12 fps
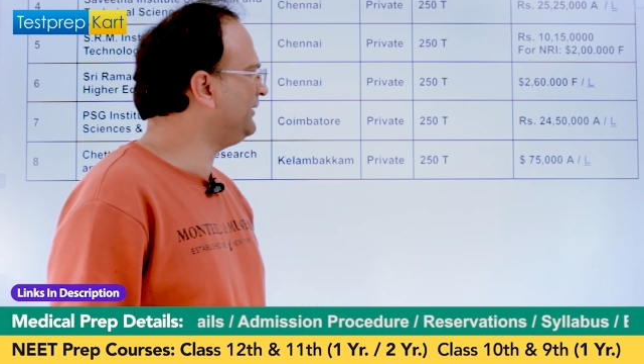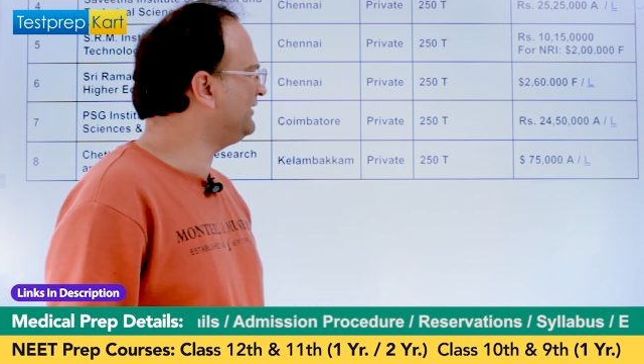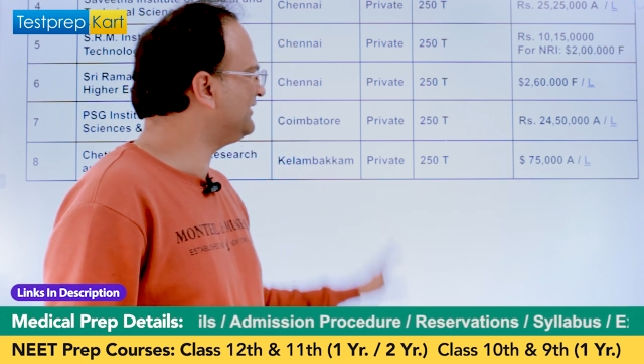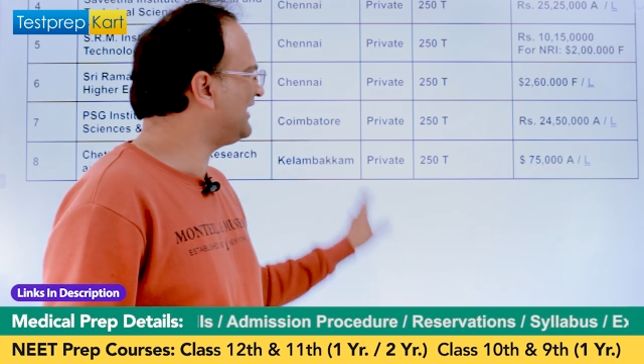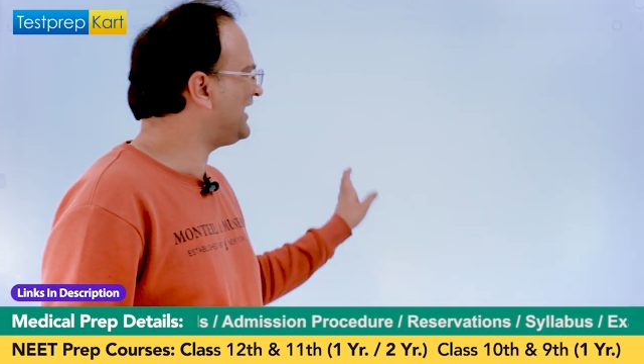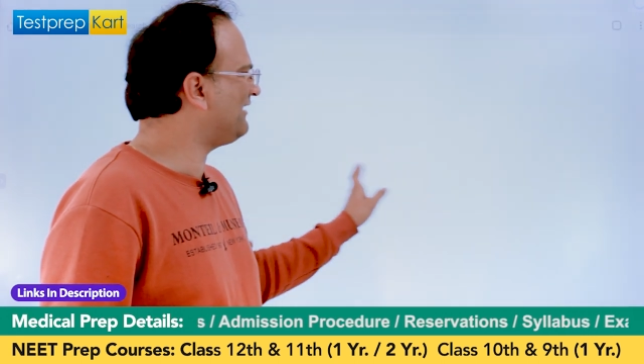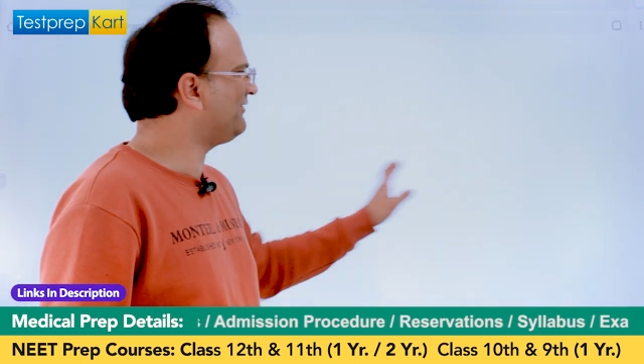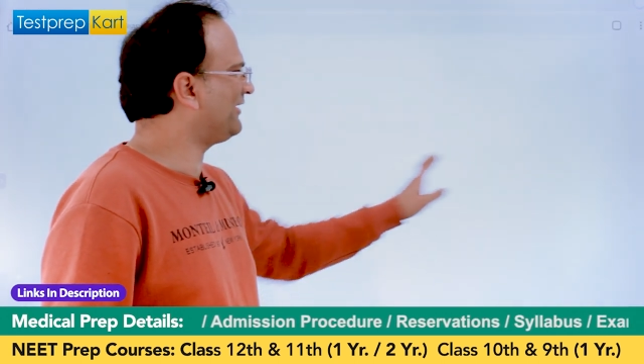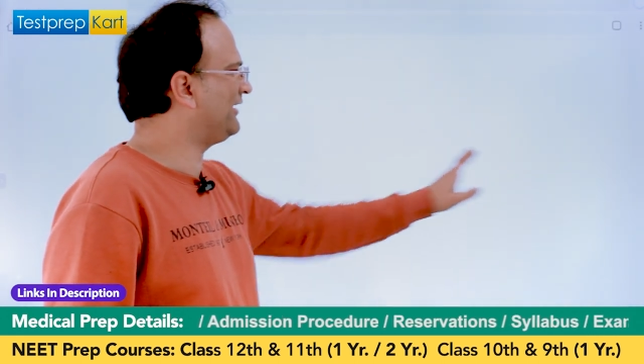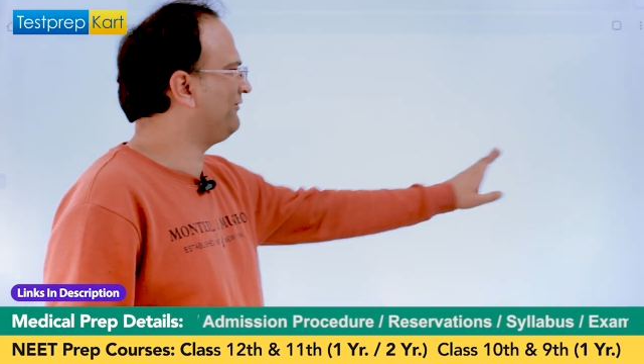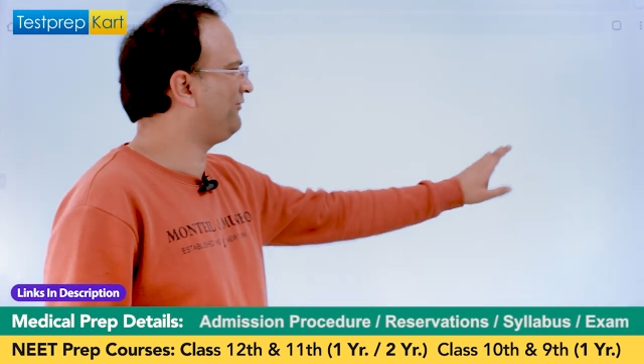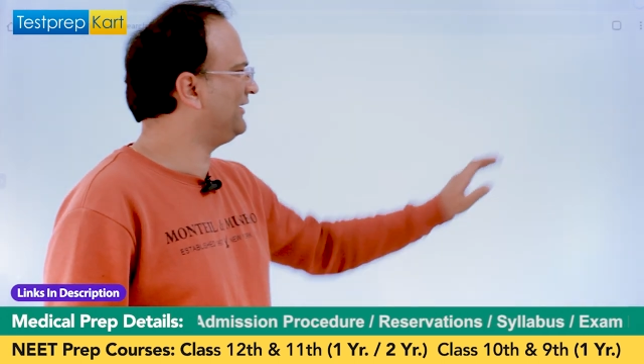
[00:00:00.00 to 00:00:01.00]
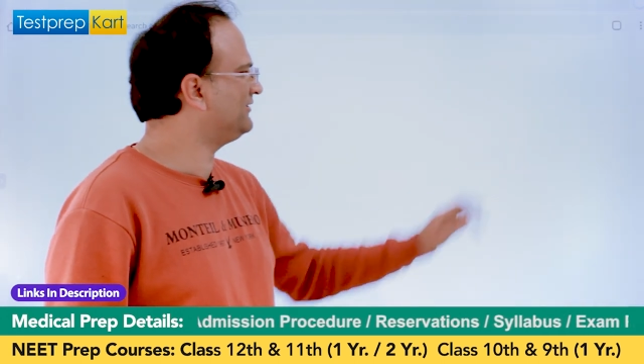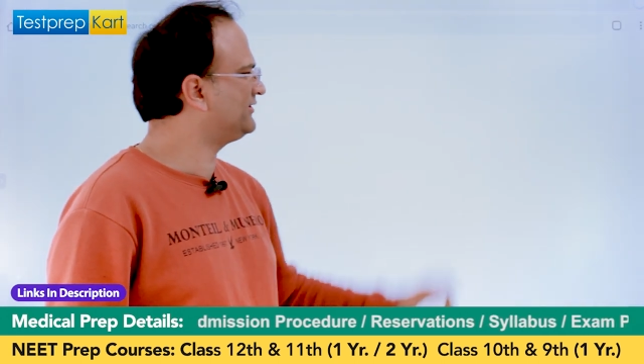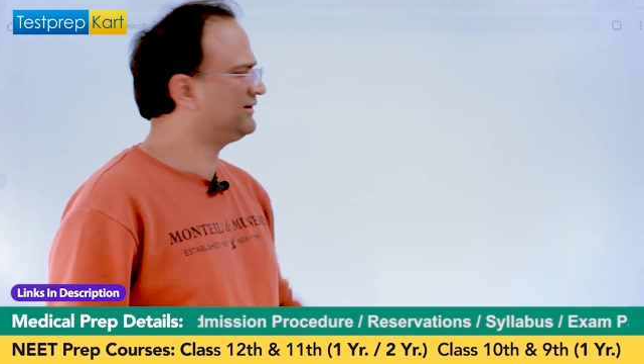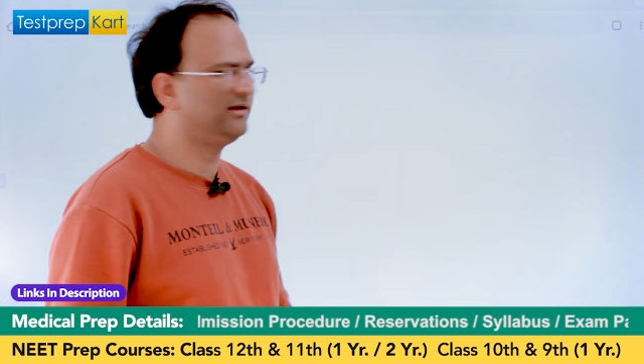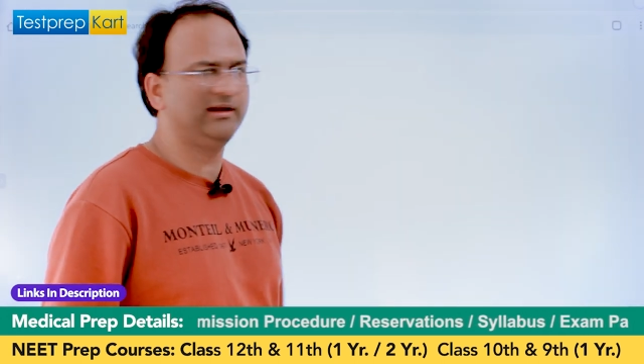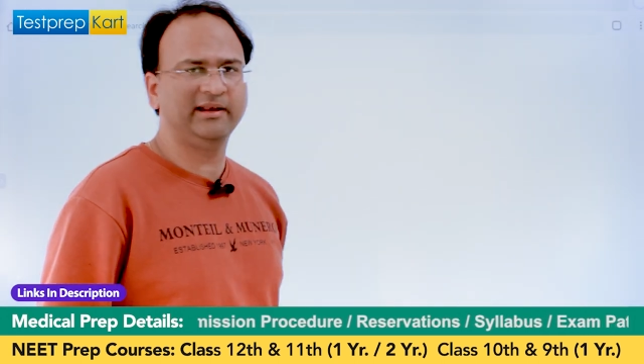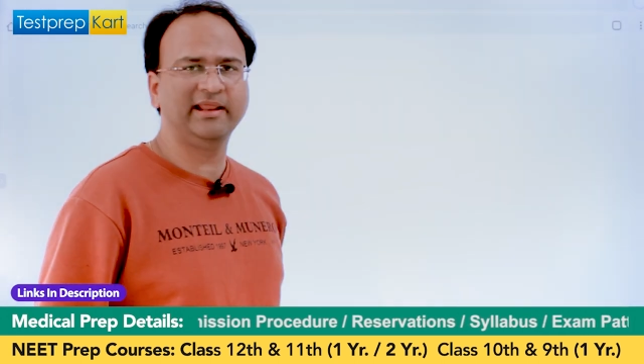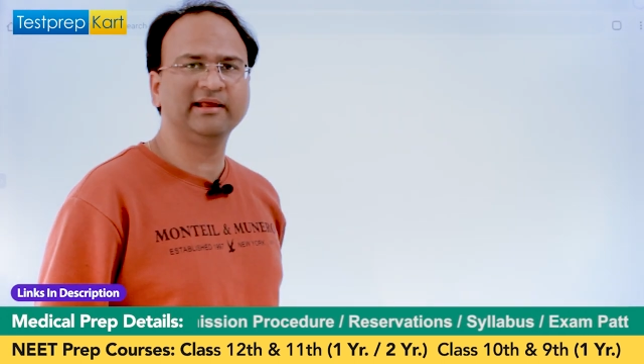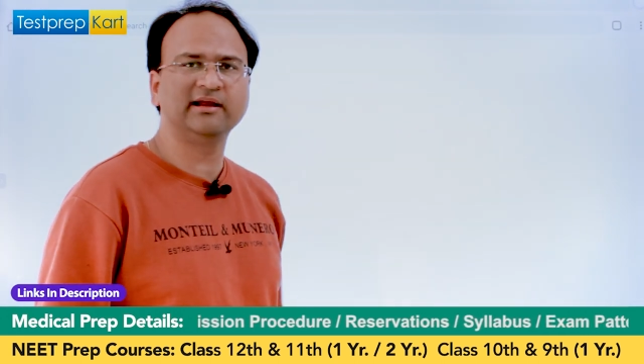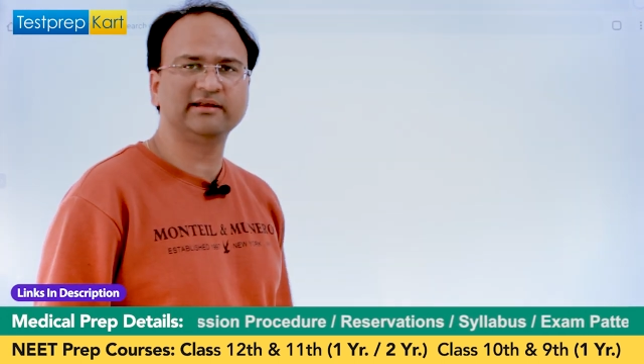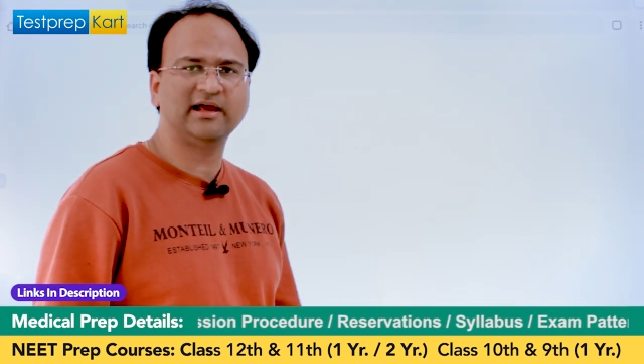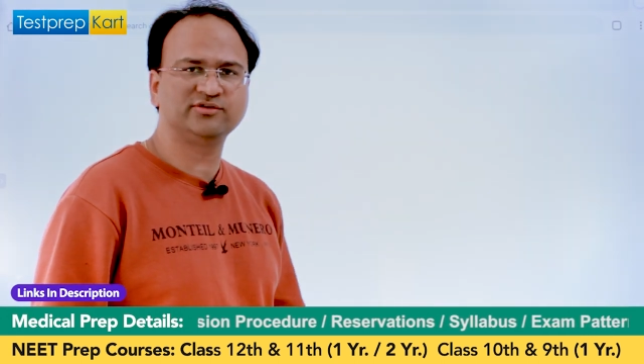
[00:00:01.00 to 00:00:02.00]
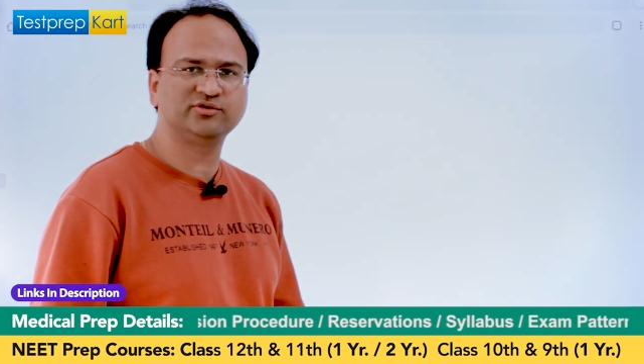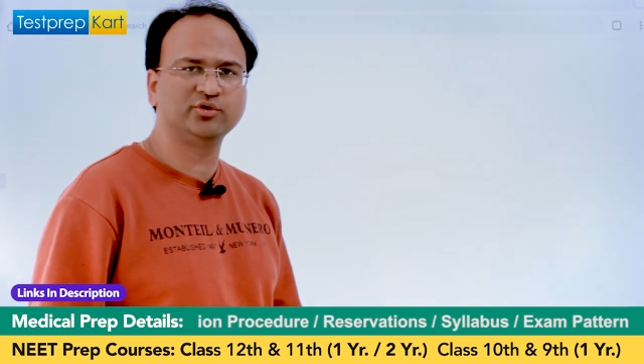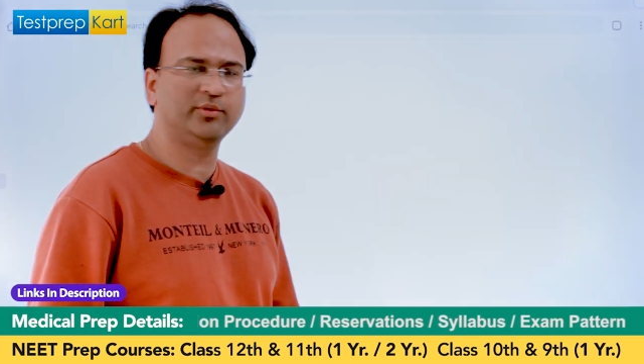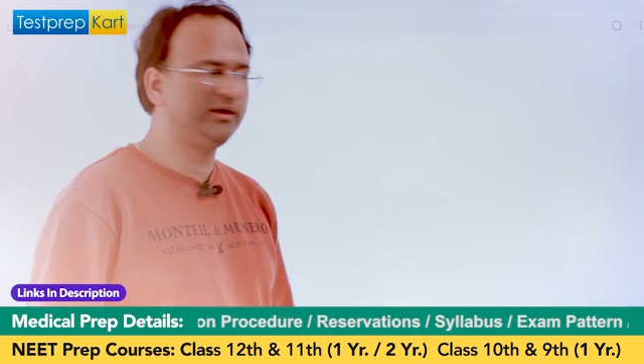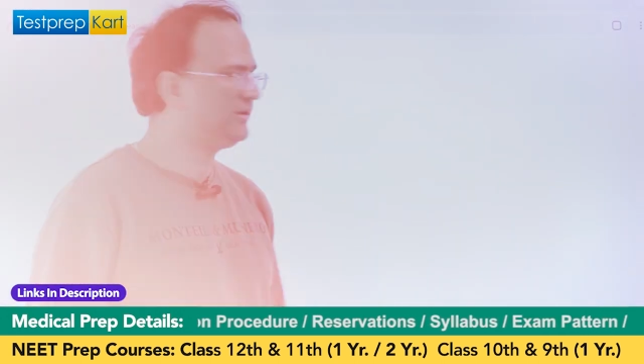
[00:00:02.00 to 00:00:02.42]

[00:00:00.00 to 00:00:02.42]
means I have a reference link attached to